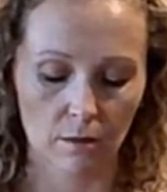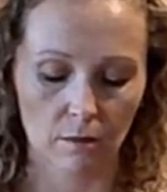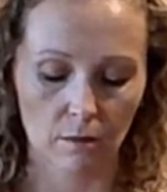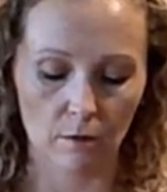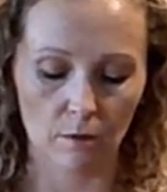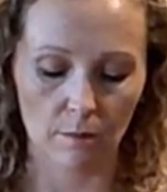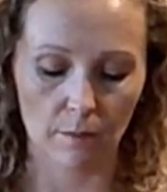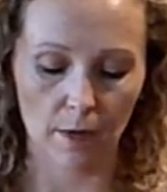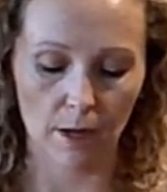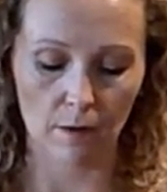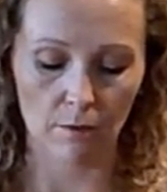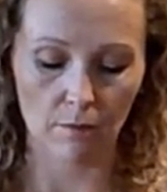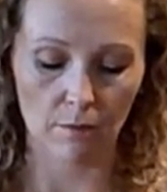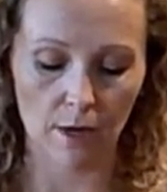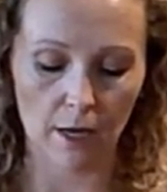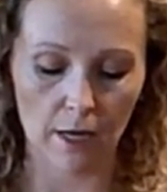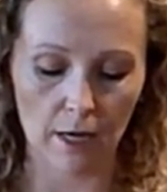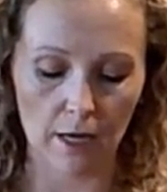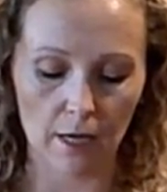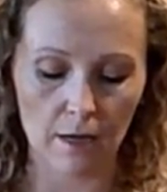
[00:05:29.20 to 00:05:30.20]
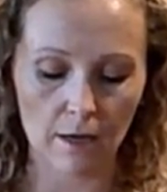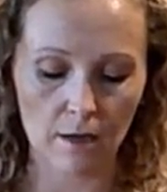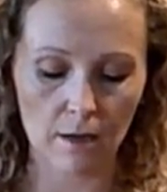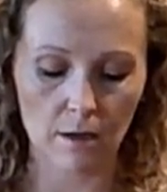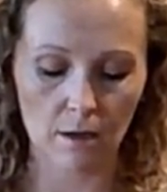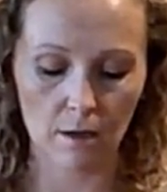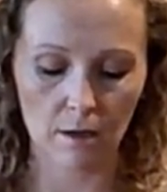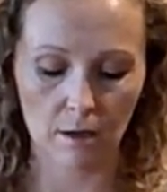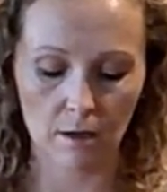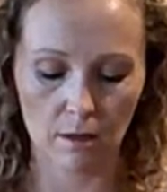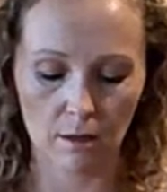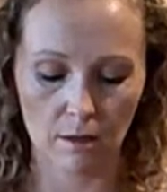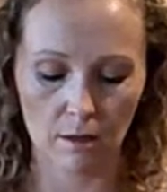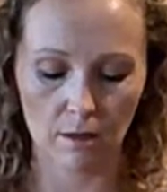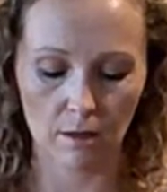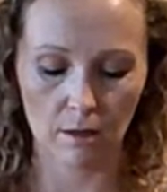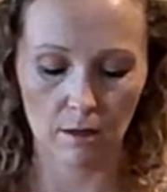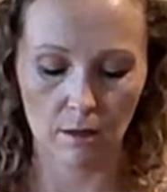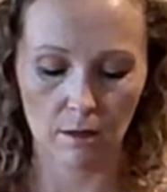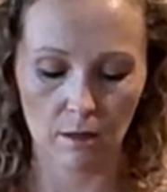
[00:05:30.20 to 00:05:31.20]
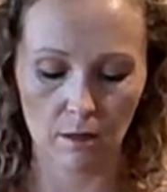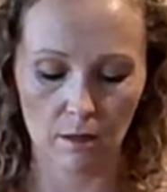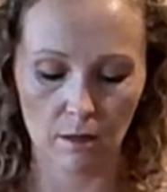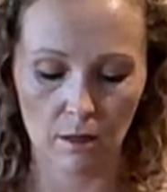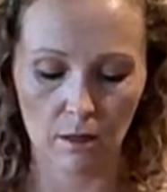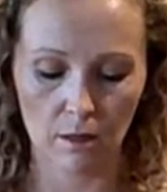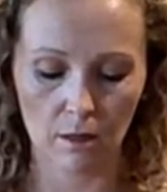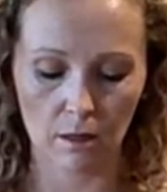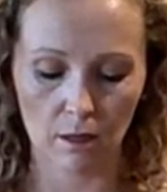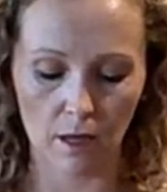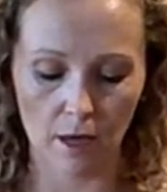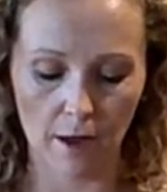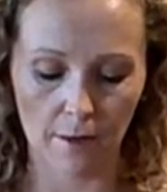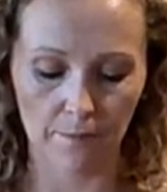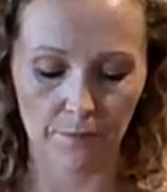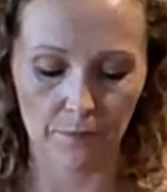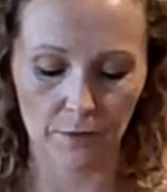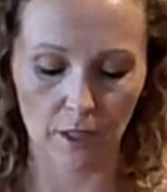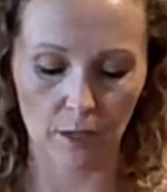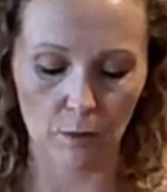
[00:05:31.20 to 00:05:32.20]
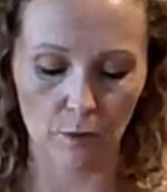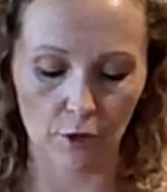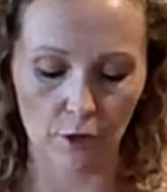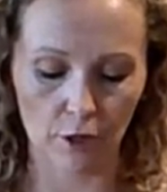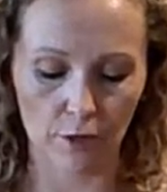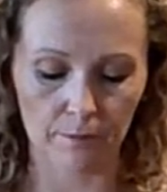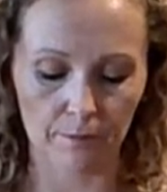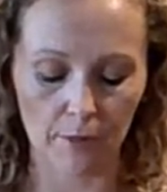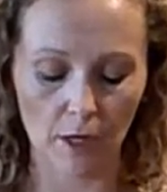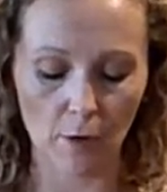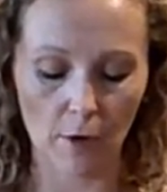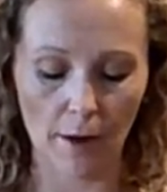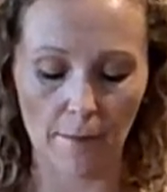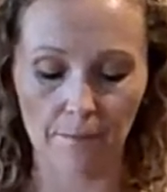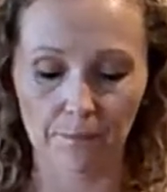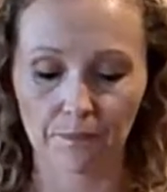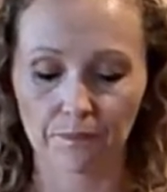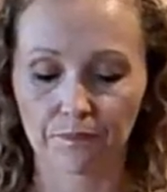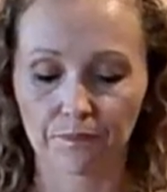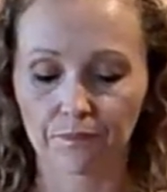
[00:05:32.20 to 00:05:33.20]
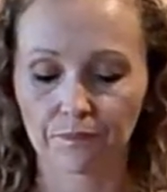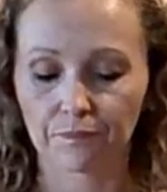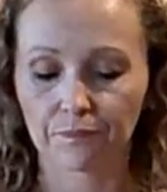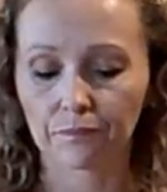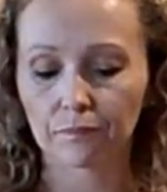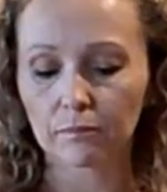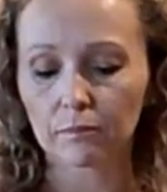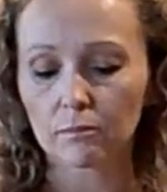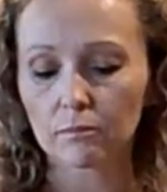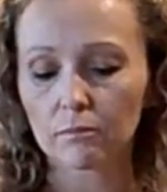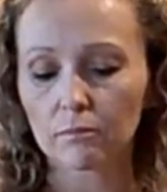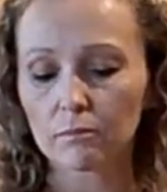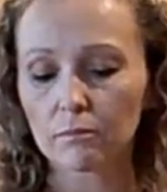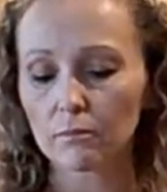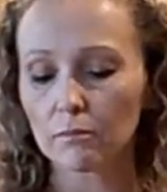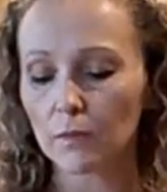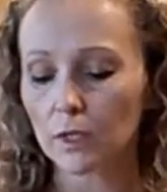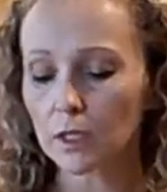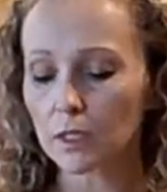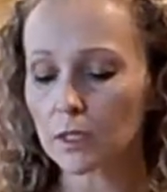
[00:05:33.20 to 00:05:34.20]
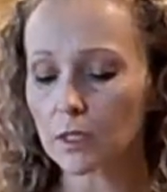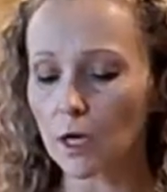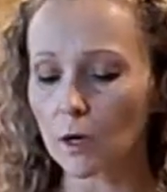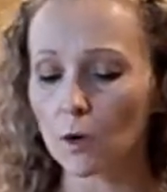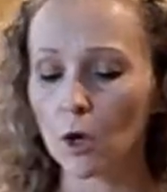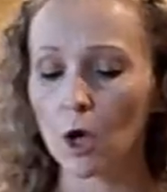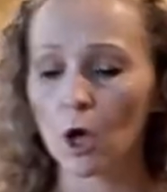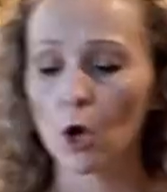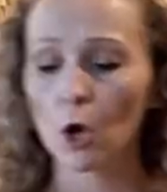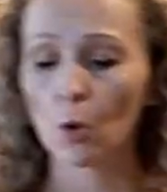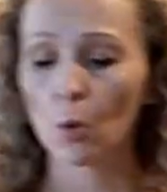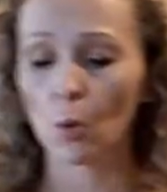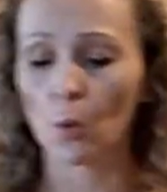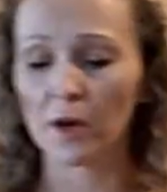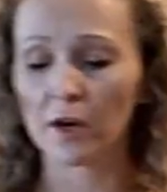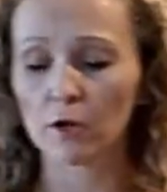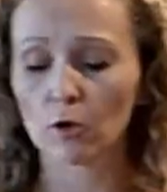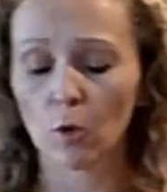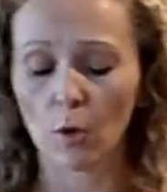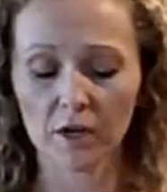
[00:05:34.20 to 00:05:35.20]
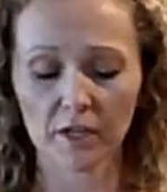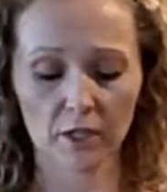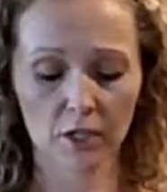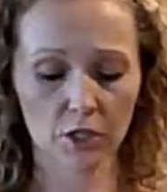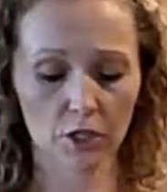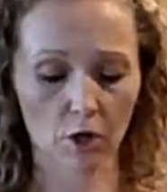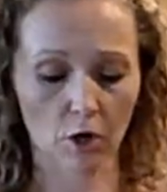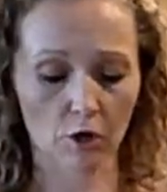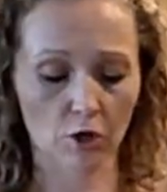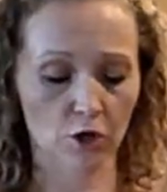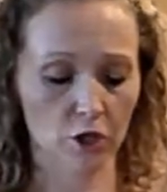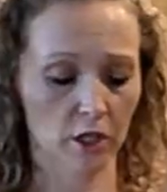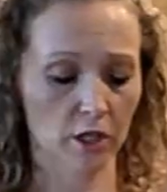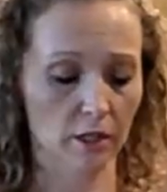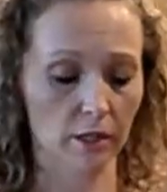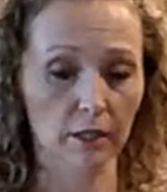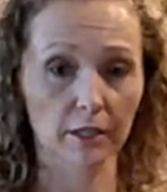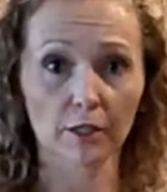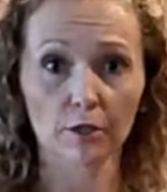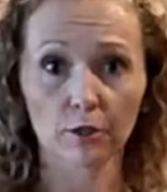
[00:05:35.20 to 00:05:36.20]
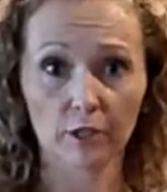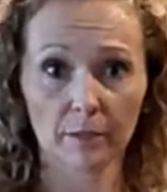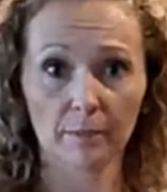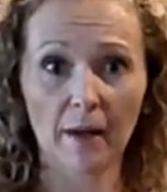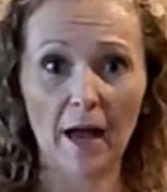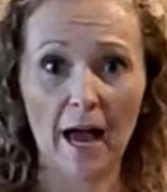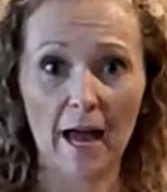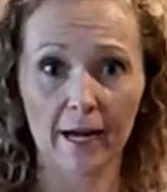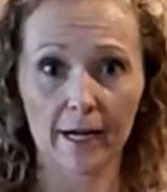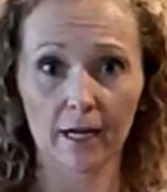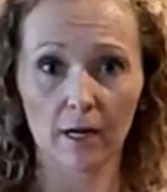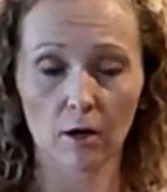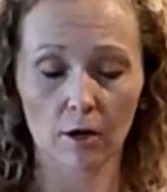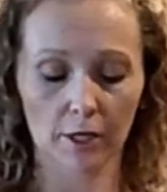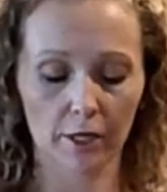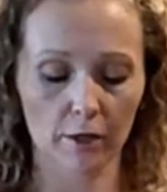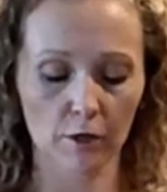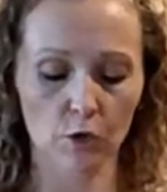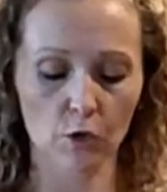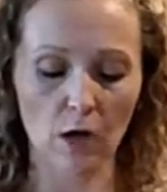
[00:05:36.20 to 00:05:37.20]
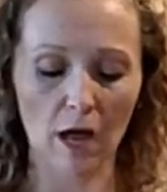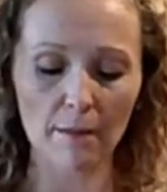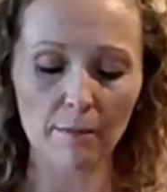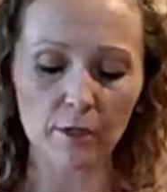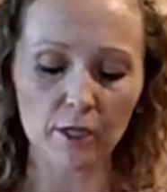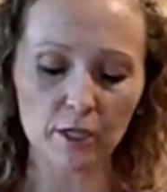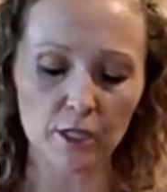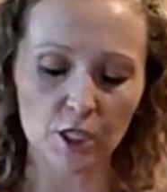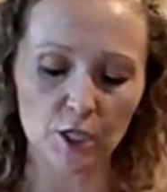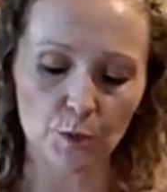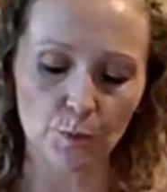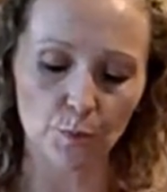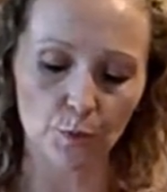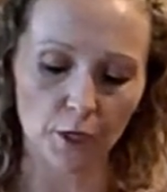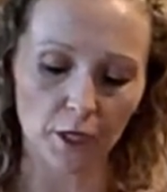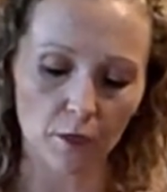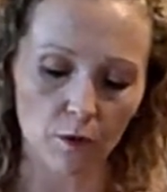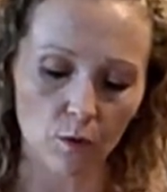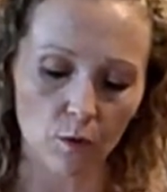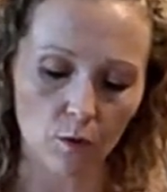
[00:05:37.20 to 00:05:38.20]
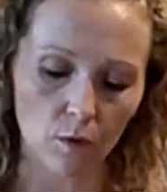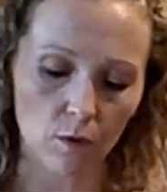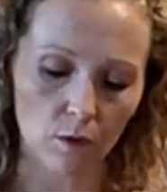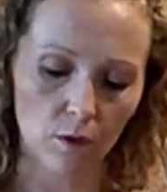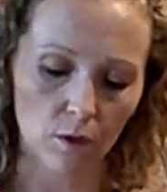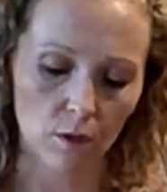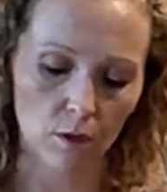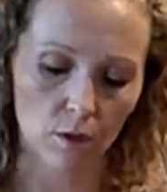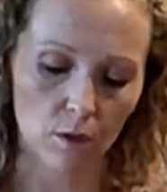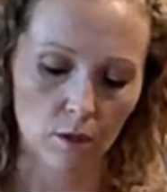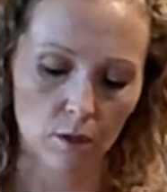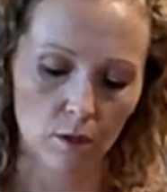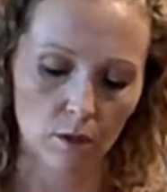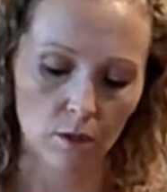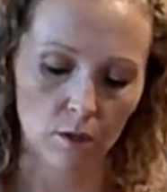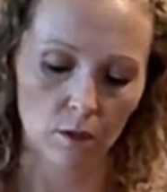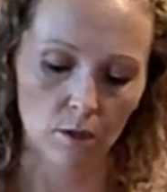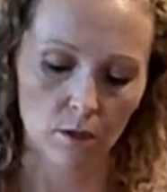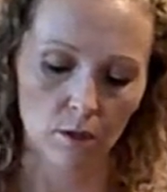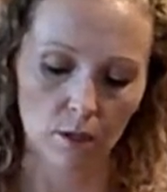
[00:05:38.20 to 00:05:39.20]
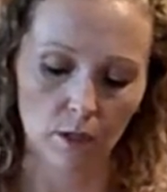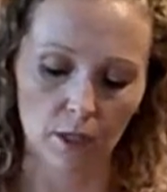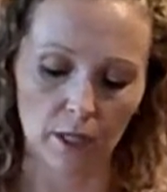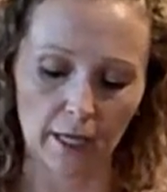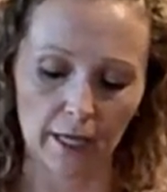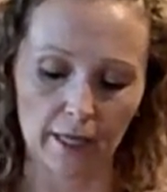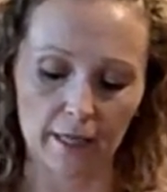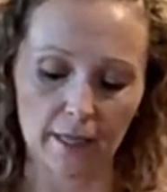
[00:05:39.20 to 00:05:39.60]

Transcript: we're about ready. Yeah, I think we're good. Okay. So we are going to start just literally patting it on here. So I'm gonna sprinkle like